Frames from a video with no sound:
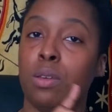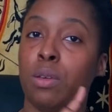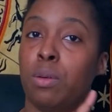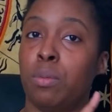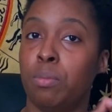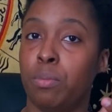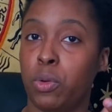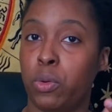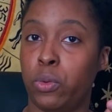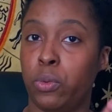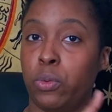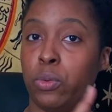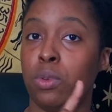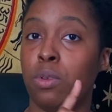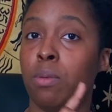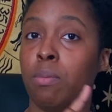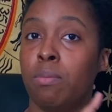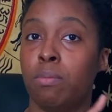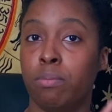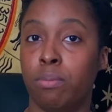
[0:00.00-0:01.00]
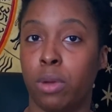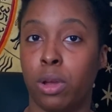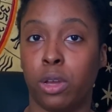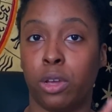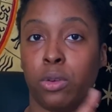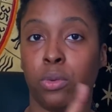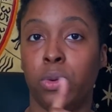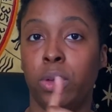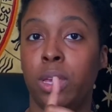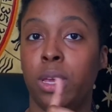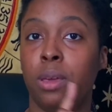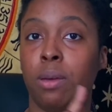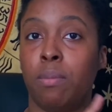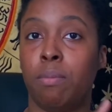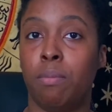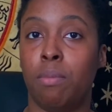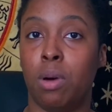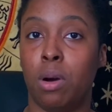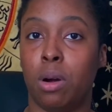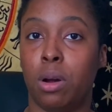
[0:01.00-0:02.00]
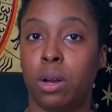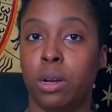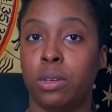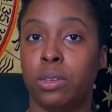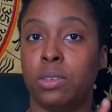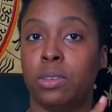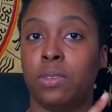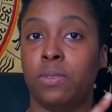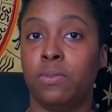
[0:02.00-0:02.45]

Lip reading: Moon, Mercury, Mars,